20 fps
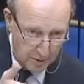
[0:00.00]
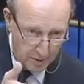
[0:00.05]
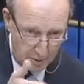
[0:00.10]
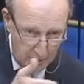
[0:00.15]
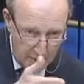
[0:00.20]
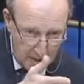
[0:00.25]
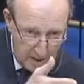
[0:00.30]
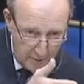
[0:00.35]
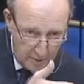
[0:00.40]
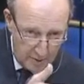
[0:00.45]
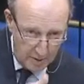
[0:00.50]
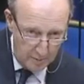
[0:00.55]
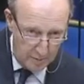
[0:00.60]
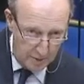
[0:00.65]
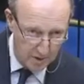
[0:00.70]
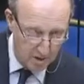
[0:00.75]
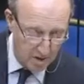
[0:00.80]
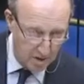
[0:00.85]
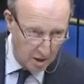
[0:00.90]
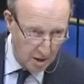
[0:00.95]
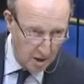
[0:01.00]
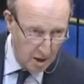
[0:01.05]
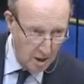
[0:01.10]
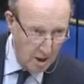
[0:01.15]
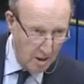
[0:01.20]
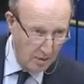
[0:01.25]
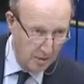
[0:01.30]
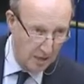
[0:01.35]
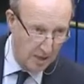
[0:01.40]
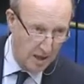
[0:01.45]
you and Deputy Munster
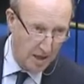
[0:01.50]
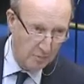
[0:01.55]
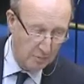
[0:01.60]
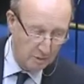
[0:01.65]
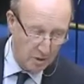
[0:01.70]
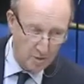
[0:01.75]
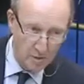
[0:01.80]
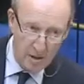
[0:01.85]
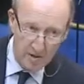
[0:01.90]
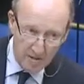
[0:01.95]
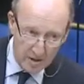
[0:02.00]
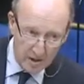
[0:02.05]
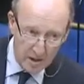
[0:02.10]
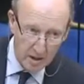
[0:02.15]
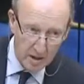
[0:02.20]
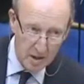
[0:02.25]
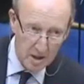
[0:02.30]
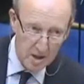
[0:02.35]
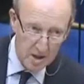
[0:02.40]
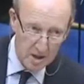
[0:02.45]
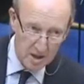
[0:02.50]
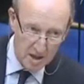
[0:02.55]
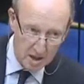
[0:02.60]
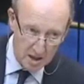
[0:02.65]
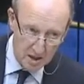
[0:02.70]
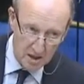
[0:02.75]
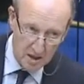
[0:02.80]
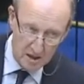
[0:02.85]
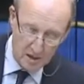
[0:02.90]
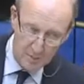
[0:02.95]
that I will do everything to see
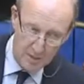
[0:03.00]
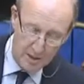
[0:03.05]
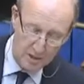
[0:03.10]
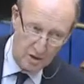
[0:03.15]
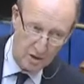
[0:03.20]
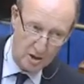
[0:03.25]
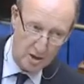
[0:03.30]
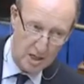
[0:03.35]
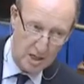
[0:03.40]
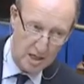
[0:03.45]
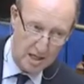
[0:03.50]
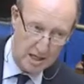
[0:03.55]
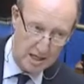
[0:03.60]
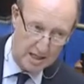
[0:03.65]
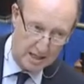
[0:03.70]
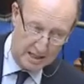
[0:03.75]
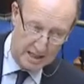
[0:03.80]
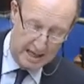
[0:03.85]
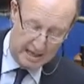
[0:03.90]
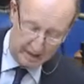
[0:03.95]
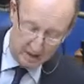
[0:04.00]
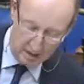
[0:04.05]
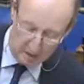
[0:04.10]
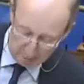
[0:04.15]
that this measure is enacted.